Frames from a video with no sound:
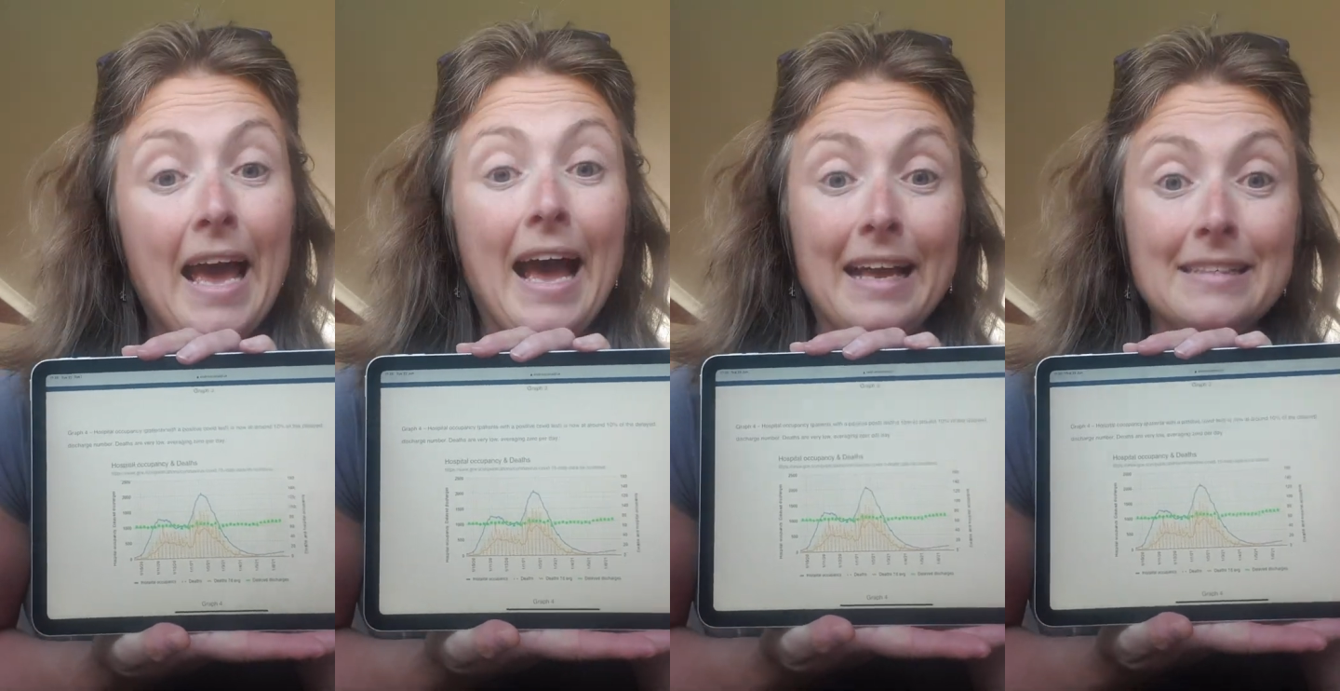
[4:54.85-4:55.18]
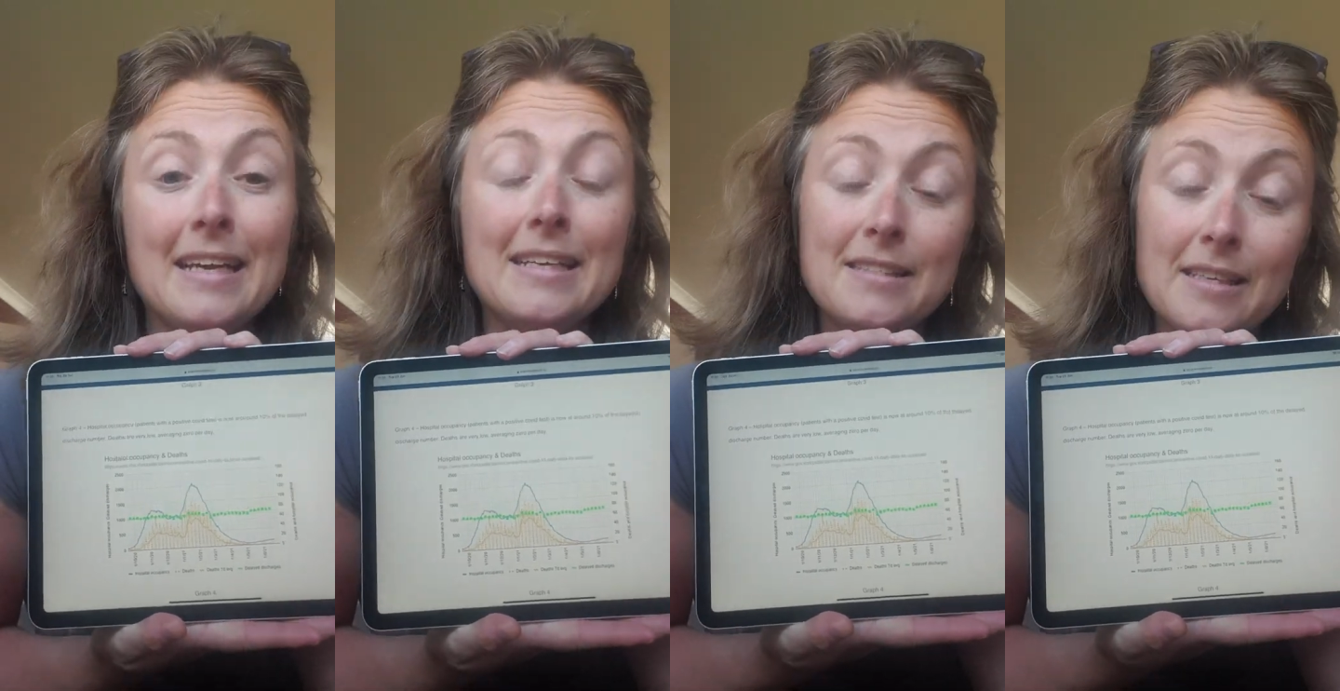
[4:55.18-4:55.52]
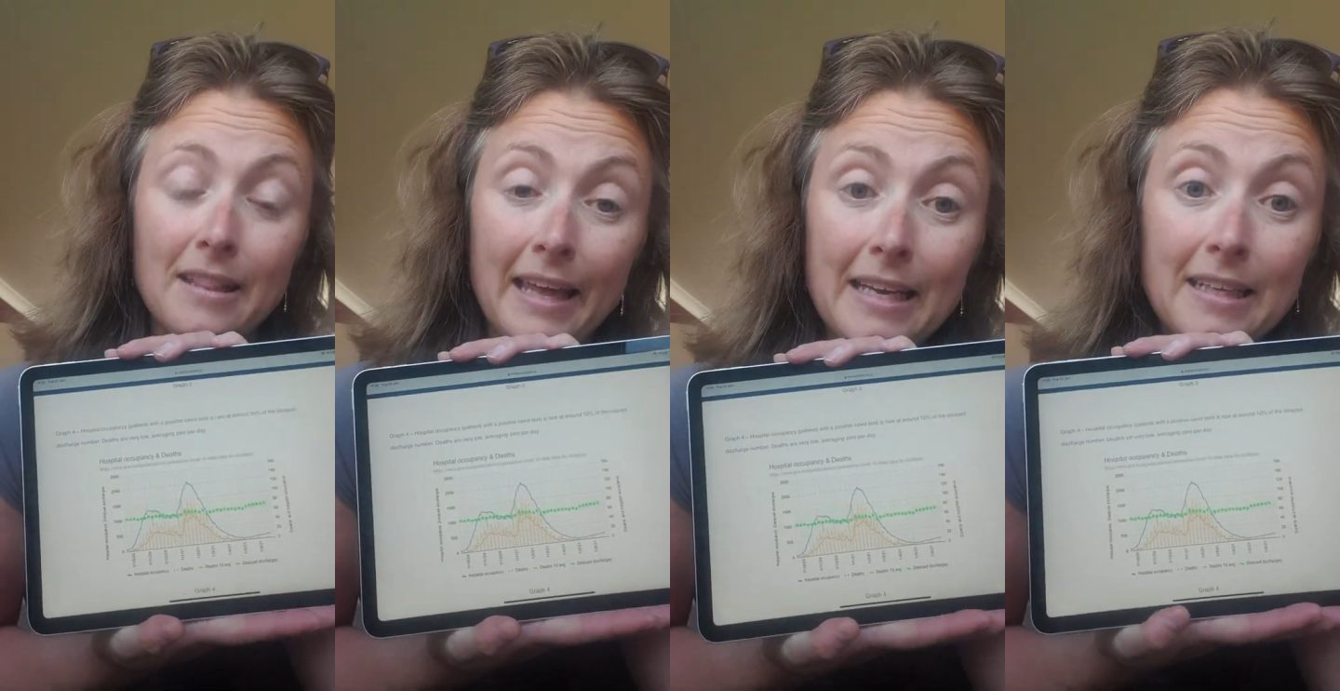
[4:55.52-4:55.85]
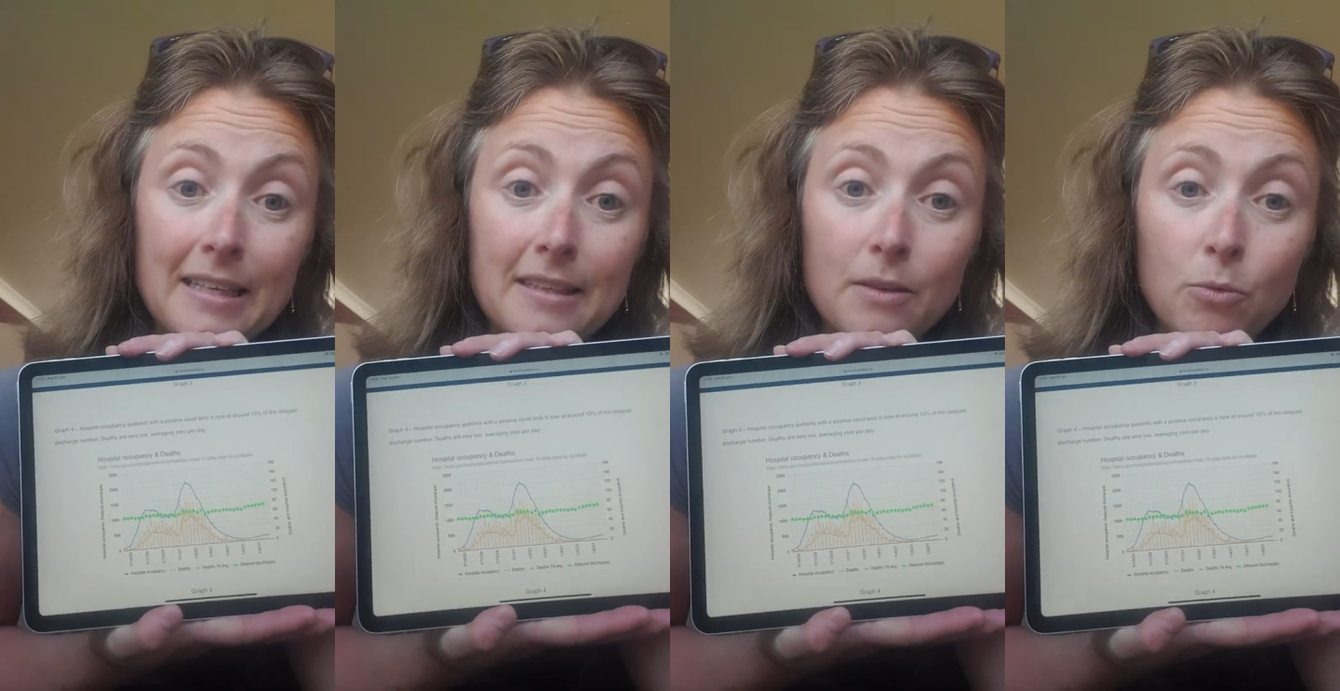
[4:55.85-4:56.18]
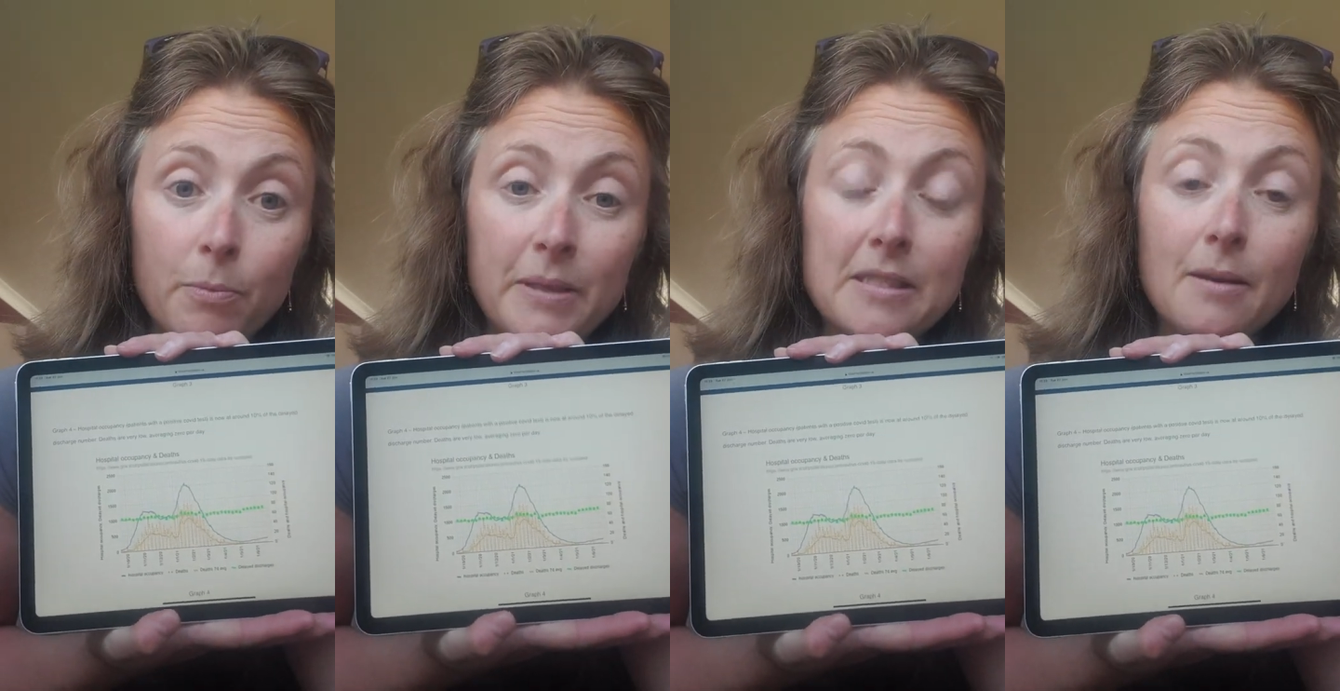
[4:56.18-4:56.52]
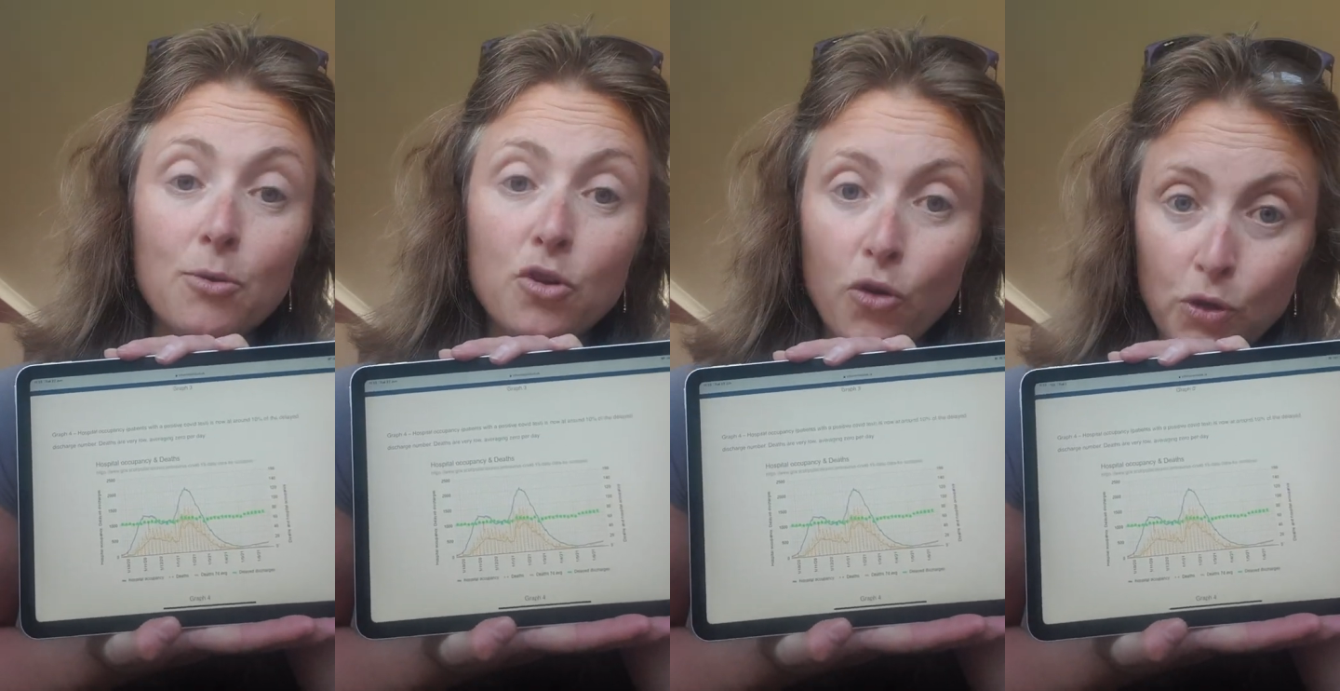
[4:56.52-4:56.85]
And it's likely that there will be
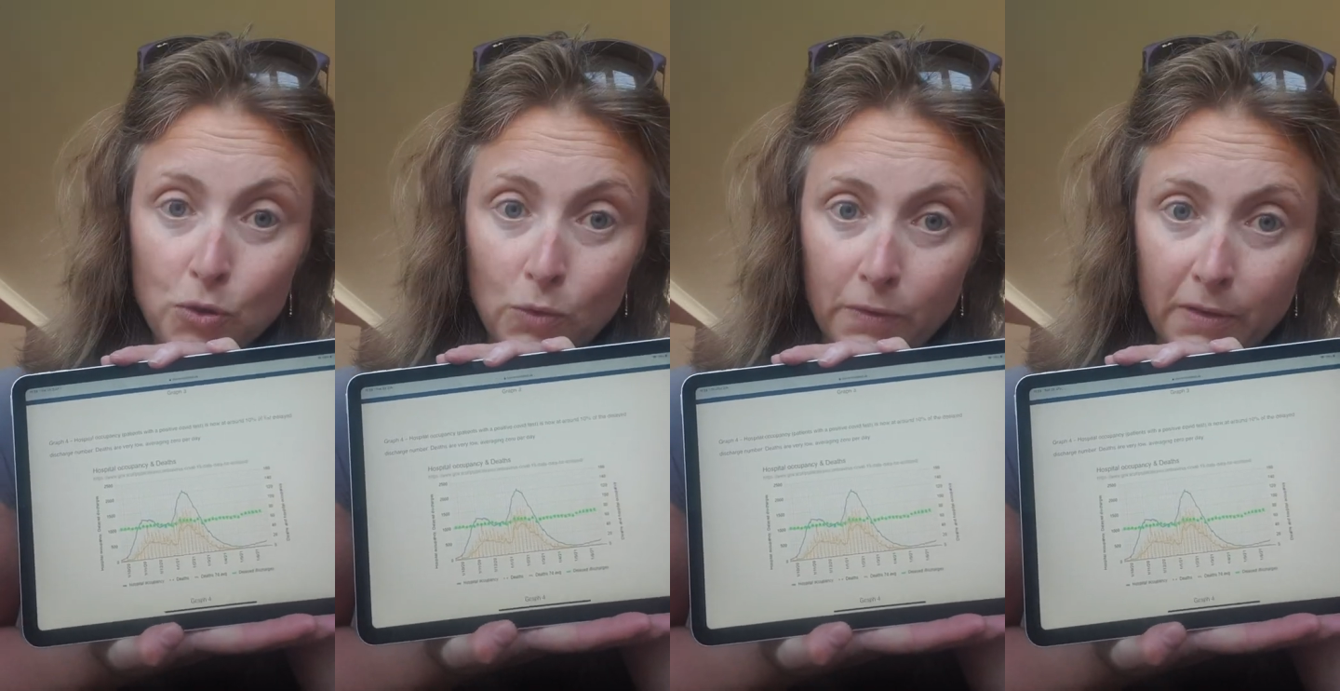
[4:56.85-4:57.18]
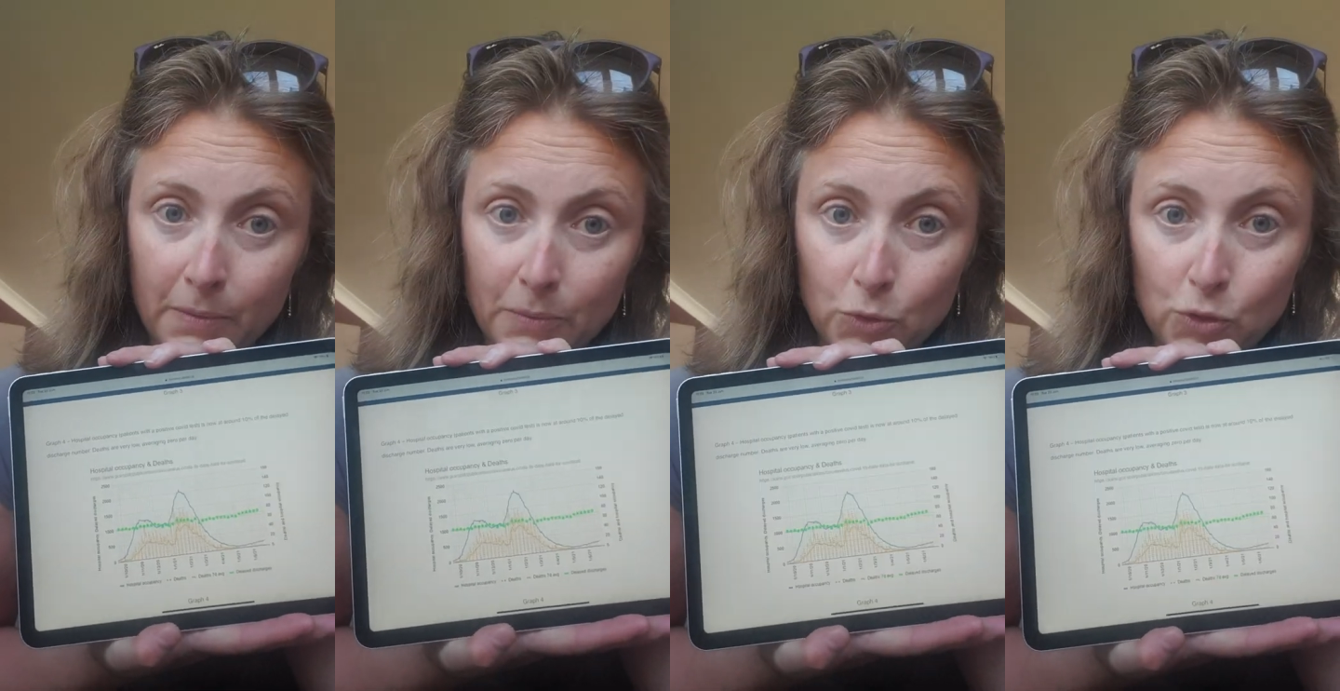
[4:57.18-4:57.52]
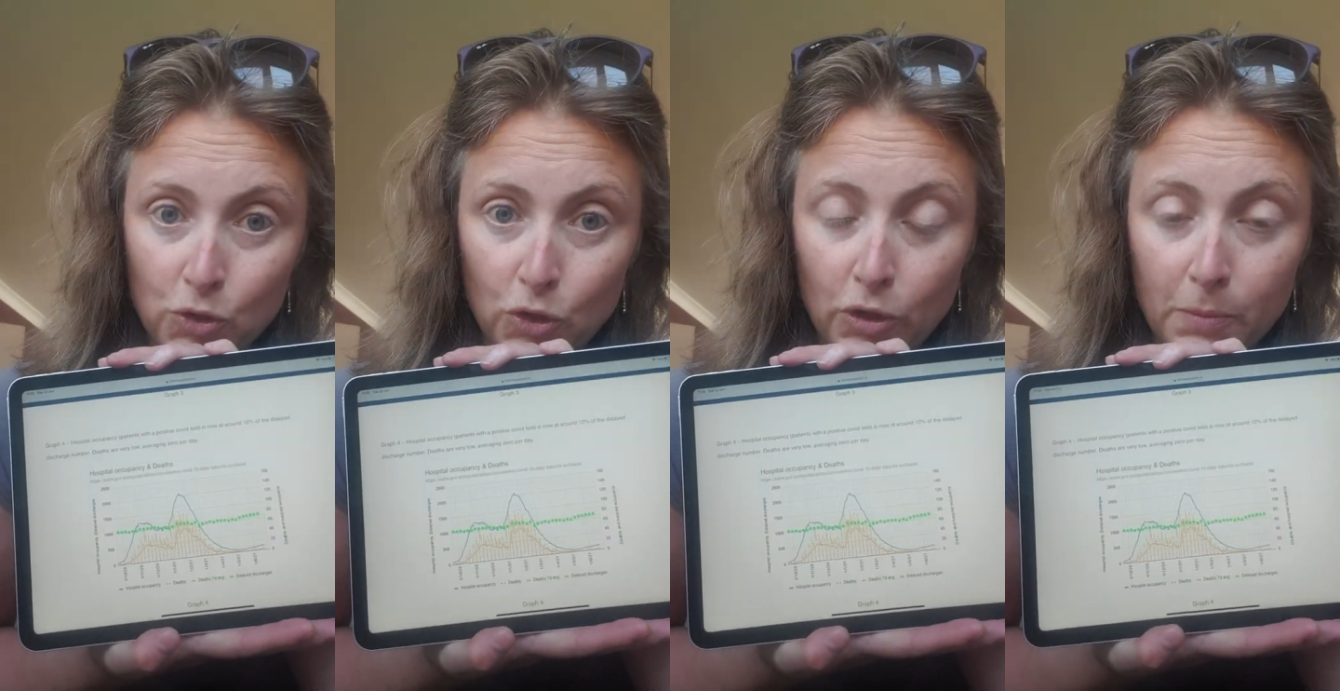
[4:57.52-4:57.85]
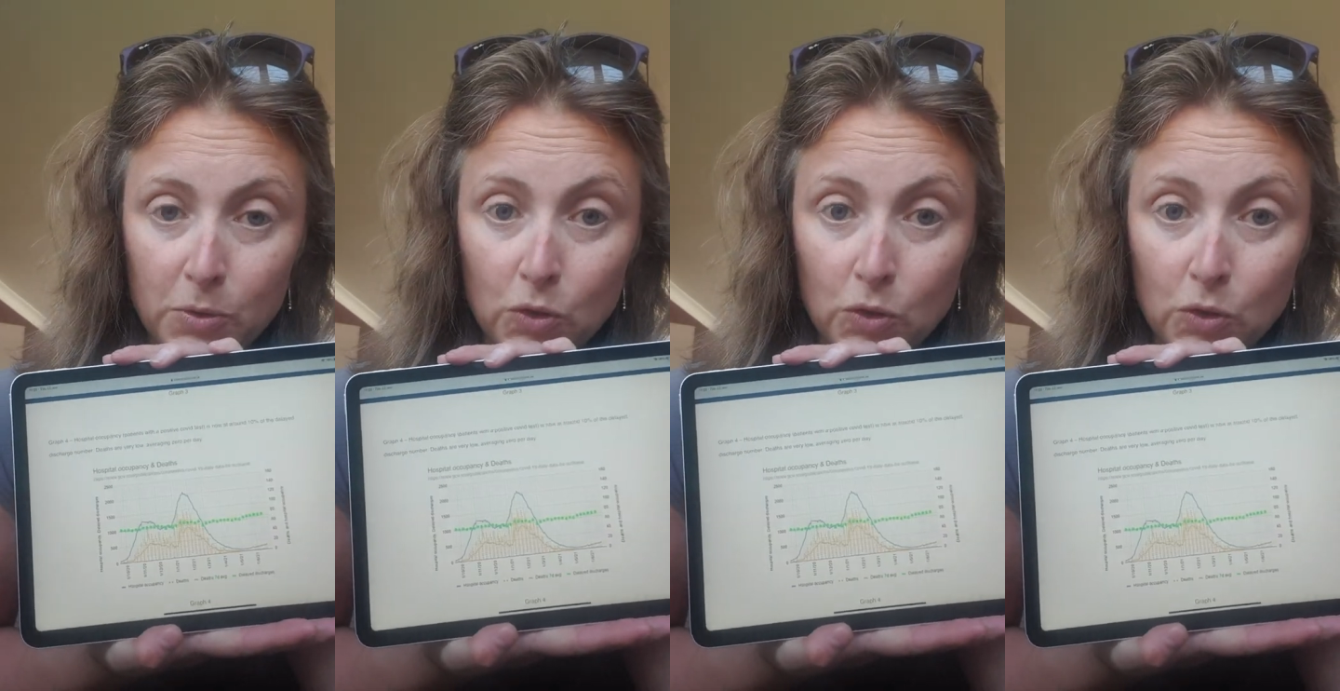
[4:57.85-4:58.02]
some crossover in those two groups.